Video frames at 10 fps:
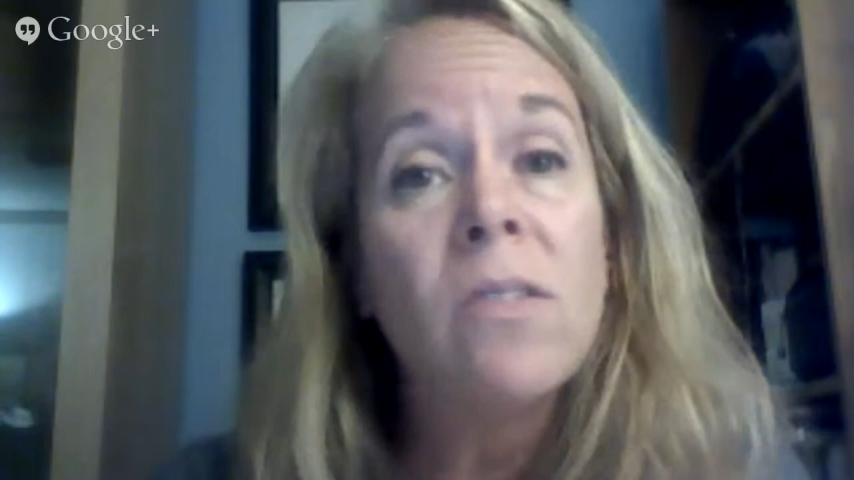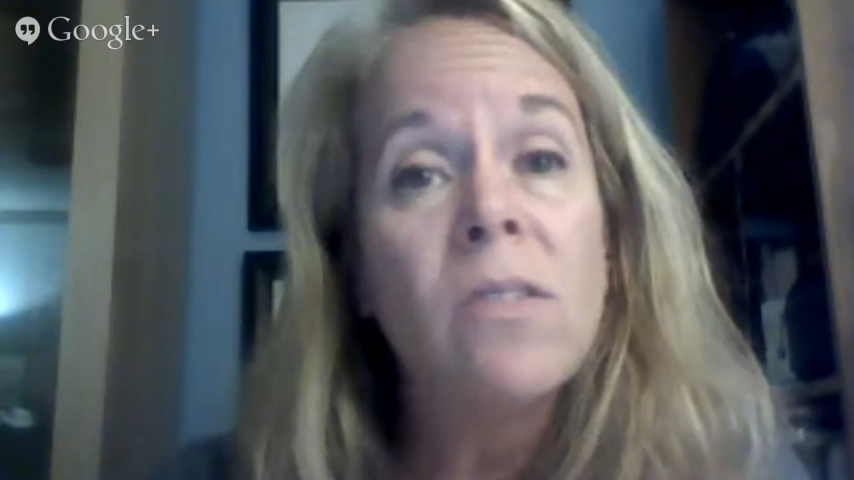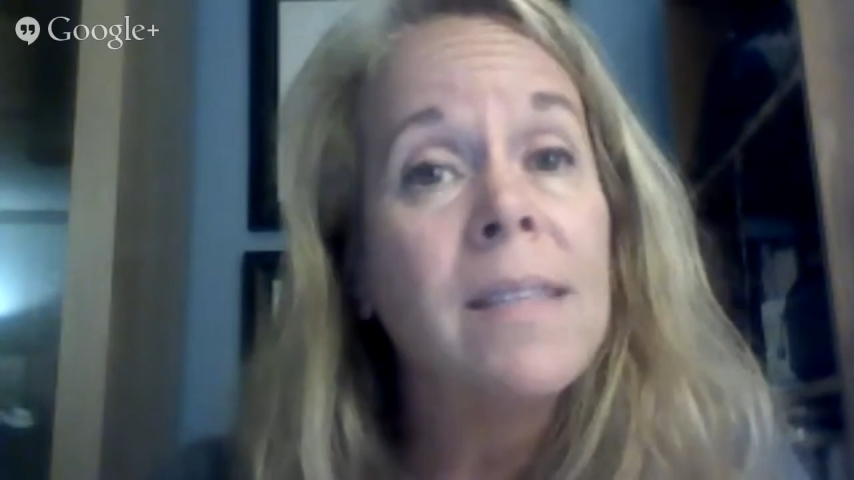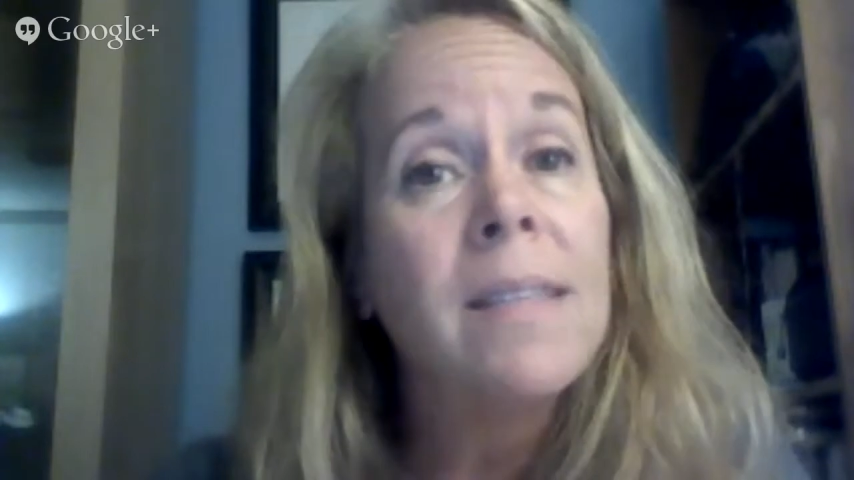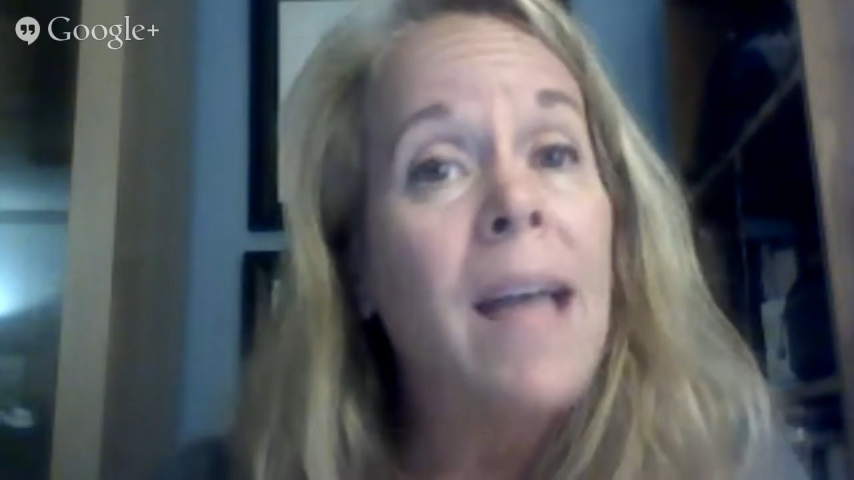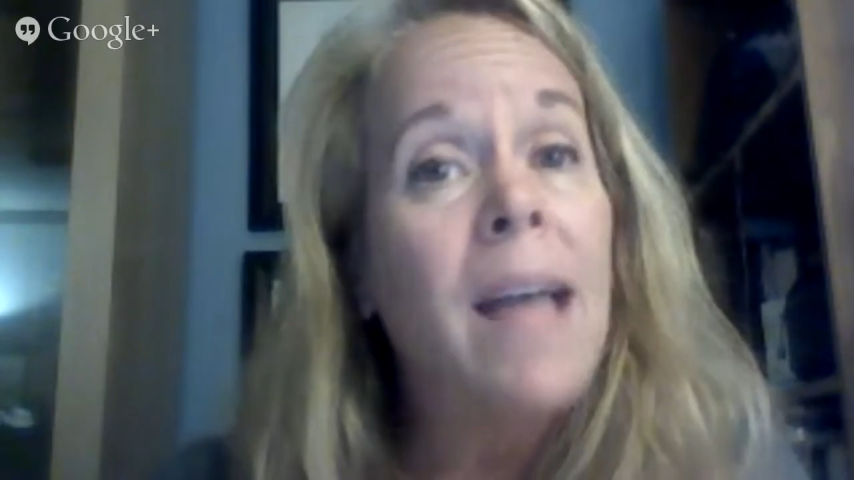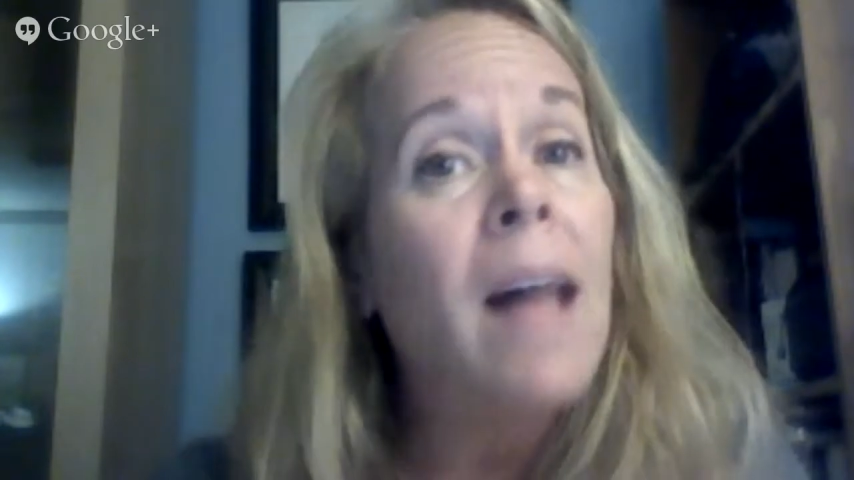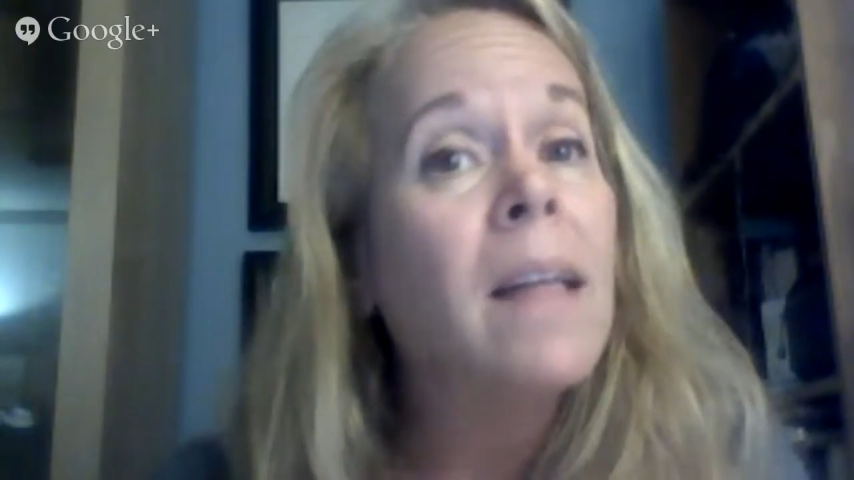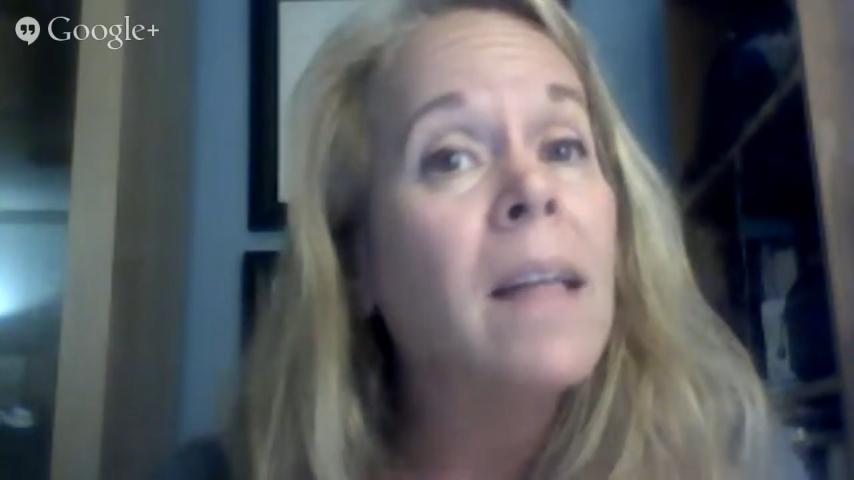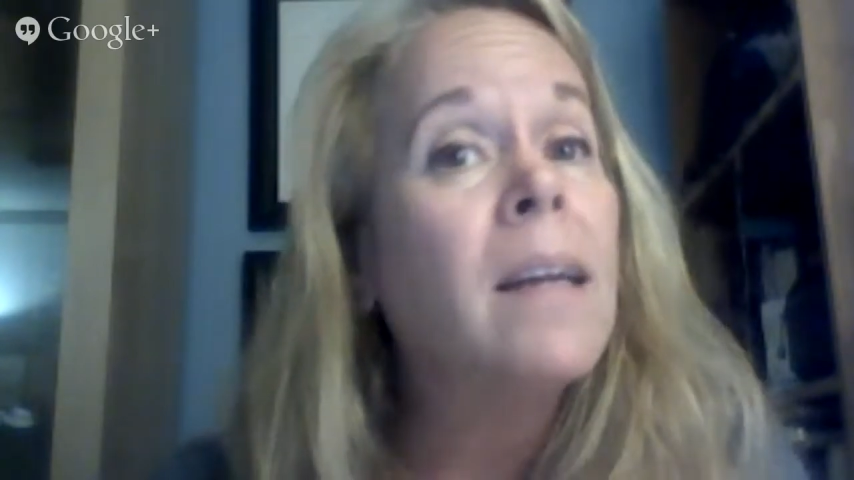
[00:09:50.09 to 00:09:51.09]
the
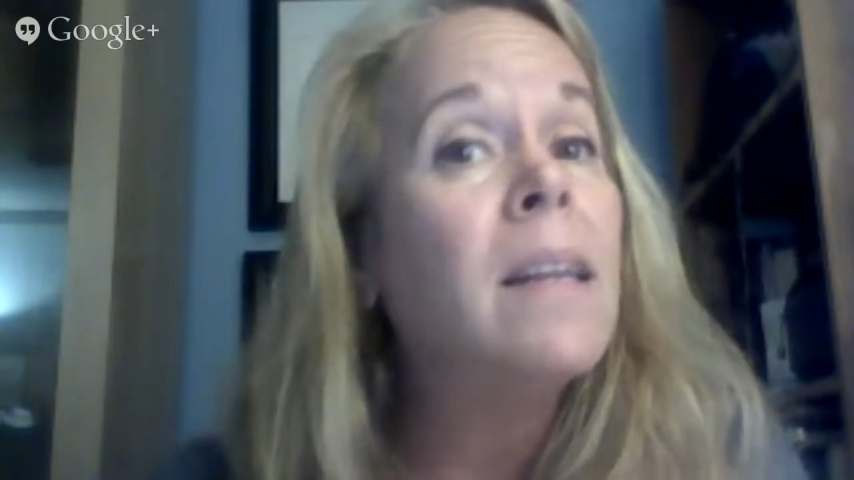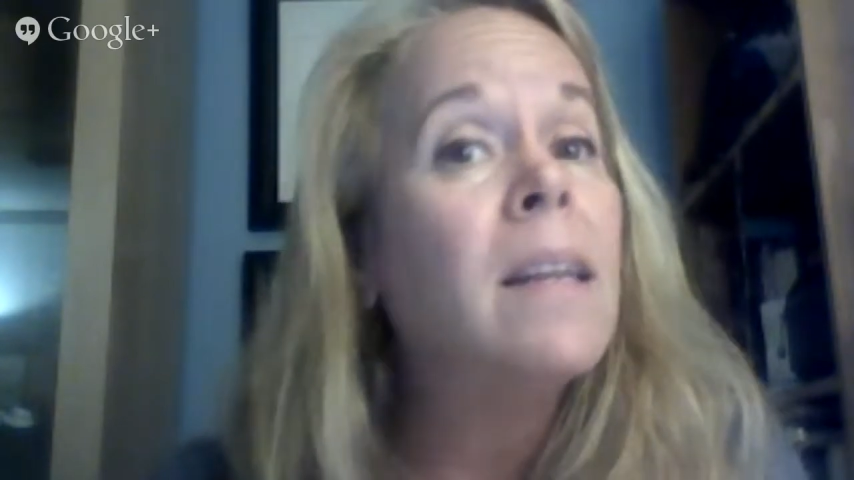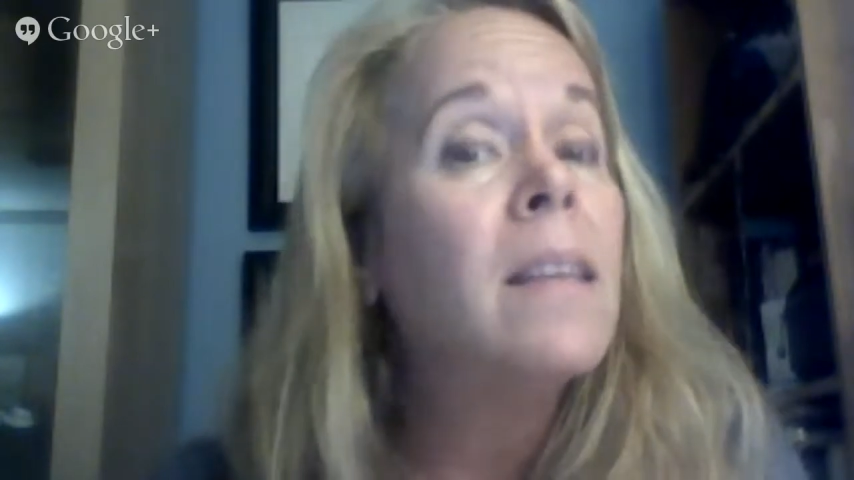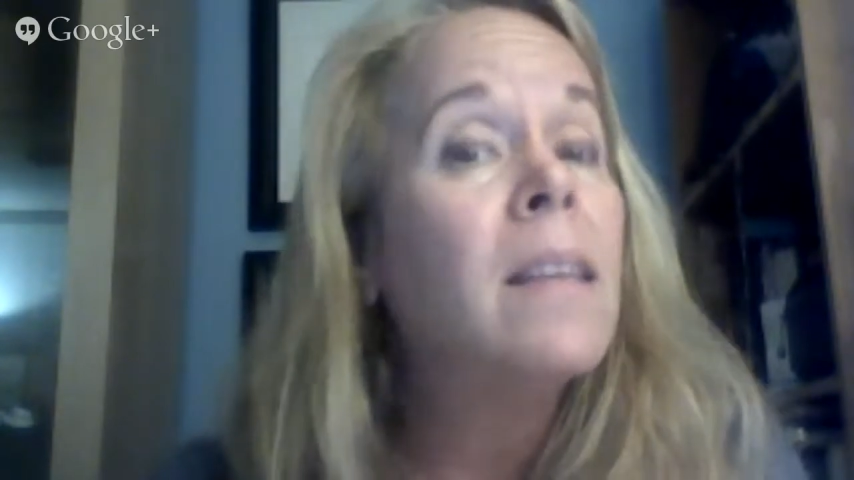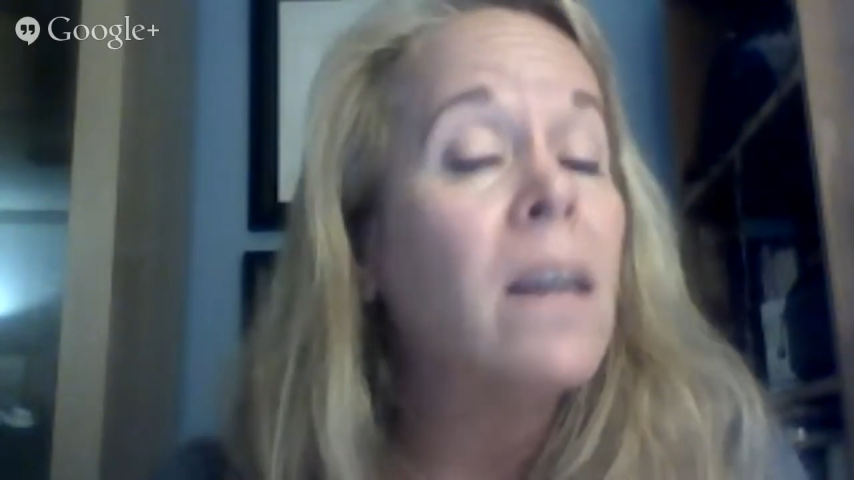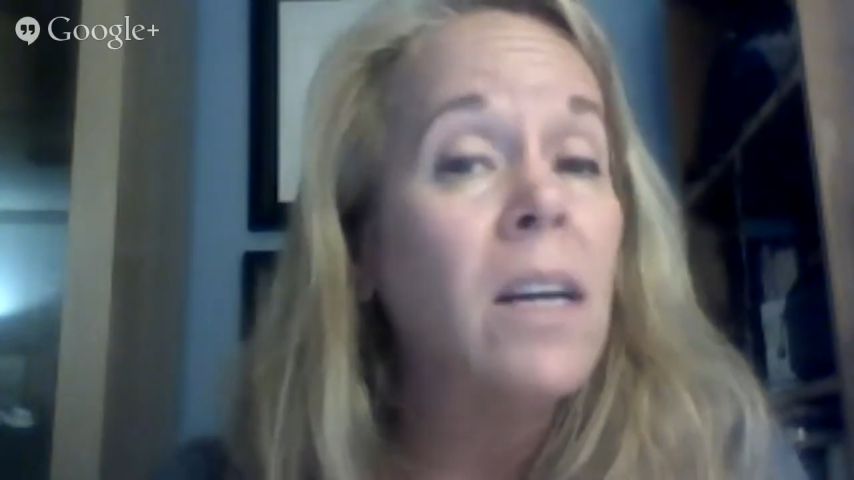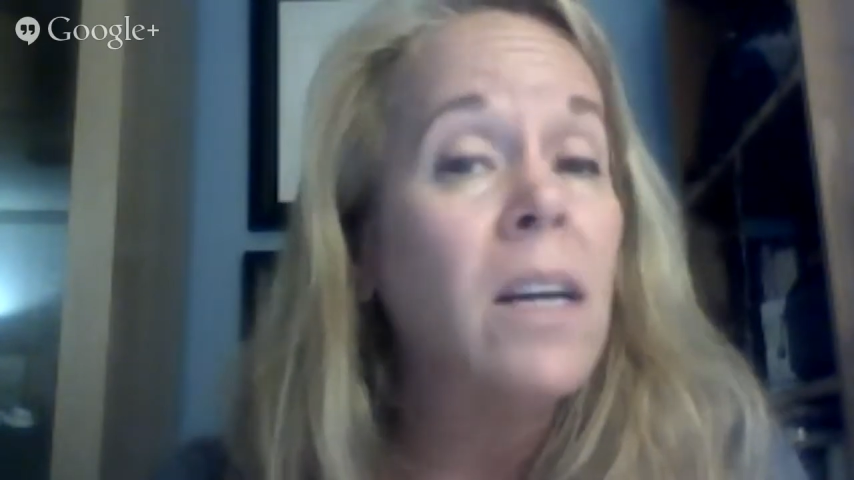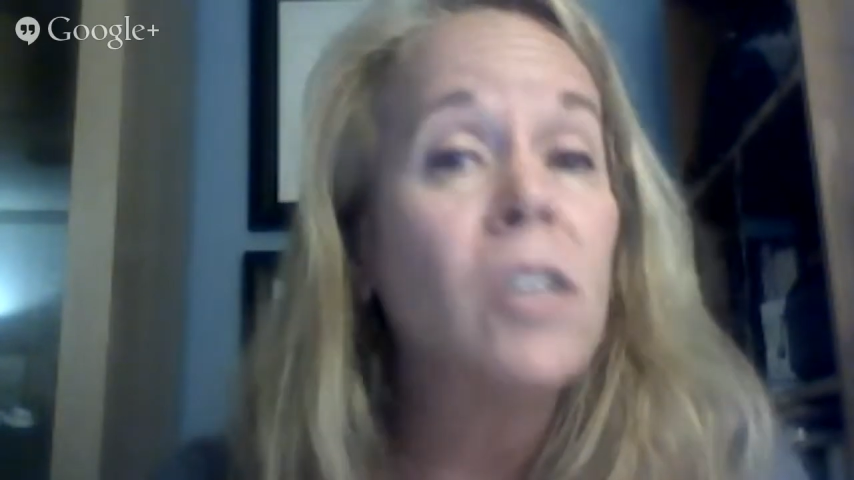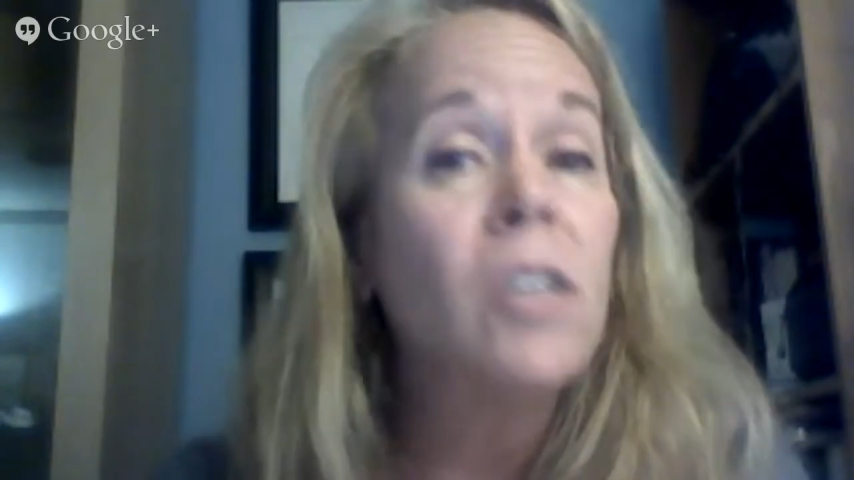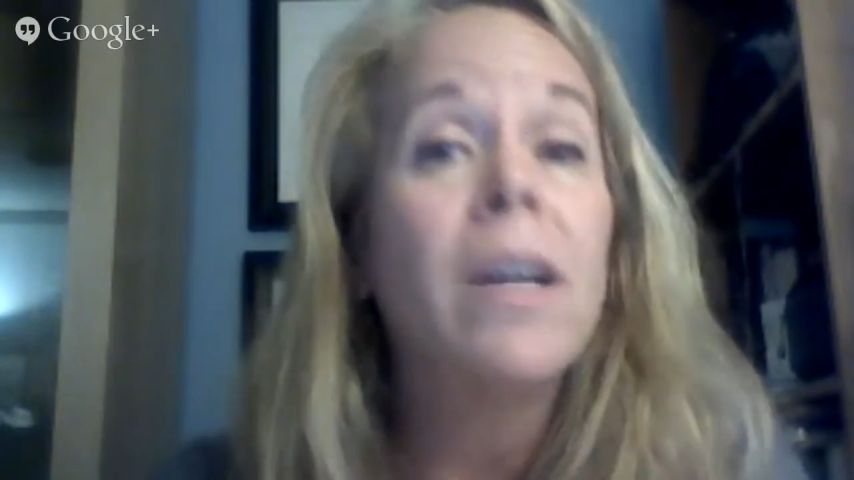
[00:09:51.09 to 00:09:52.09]
salad, the
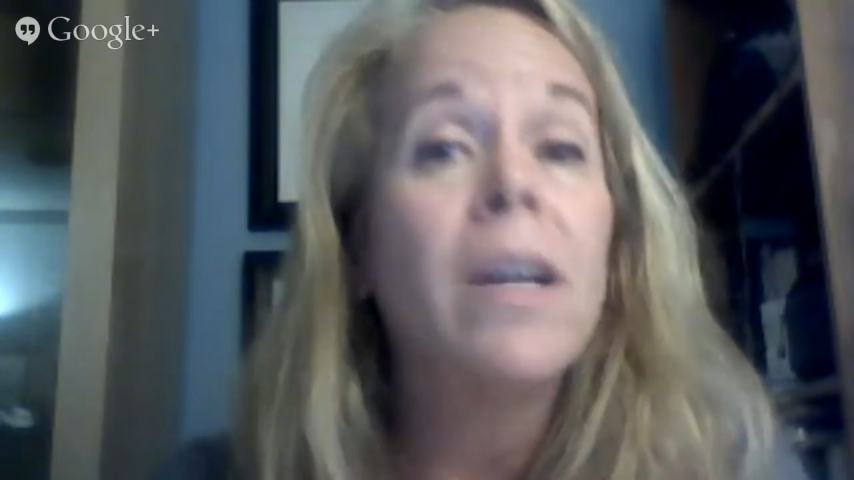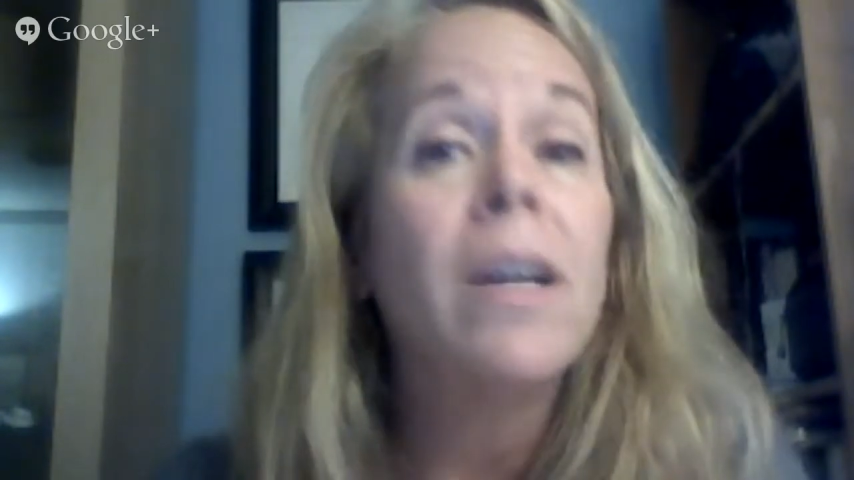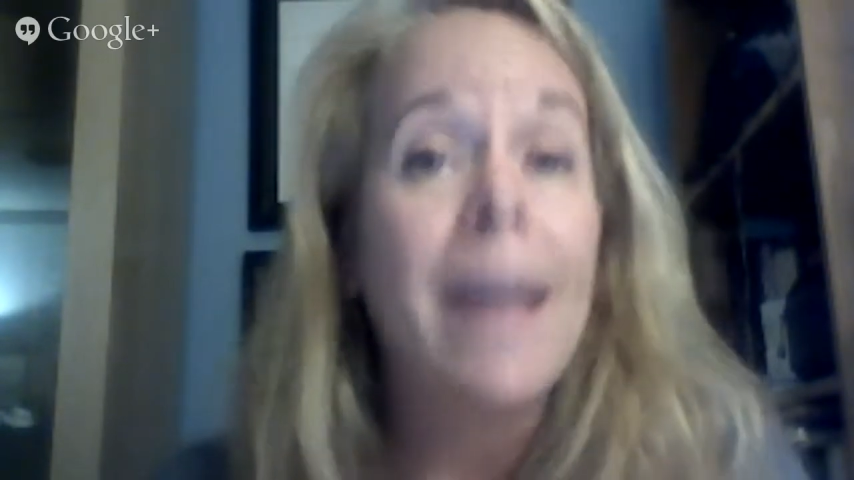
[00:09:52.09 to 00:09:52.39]
entree,